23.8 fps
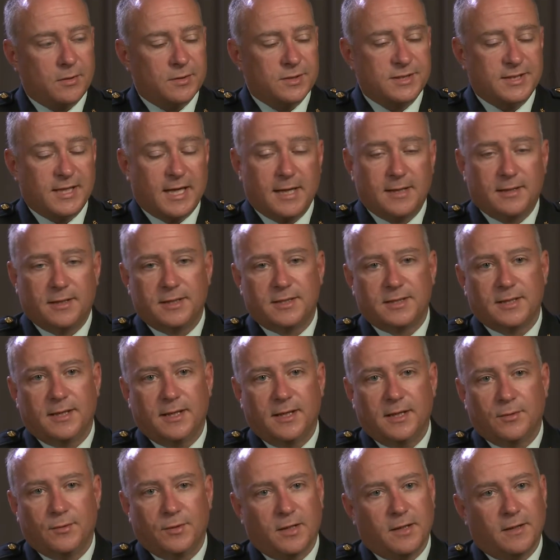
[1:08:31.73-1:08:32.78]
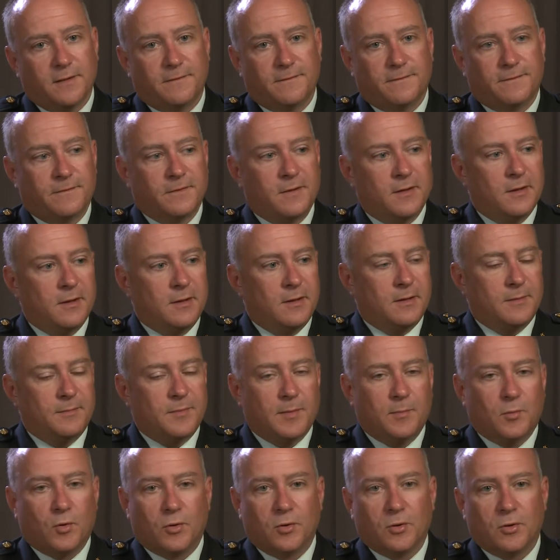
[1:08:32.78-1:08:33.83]
sadly today we have
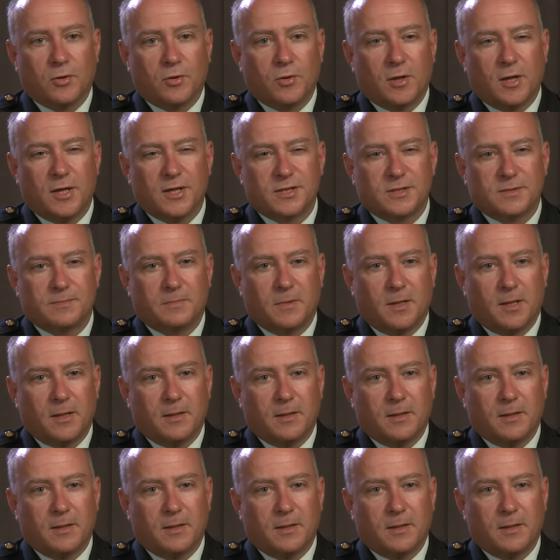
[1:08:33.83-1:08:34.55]
Memorial Cross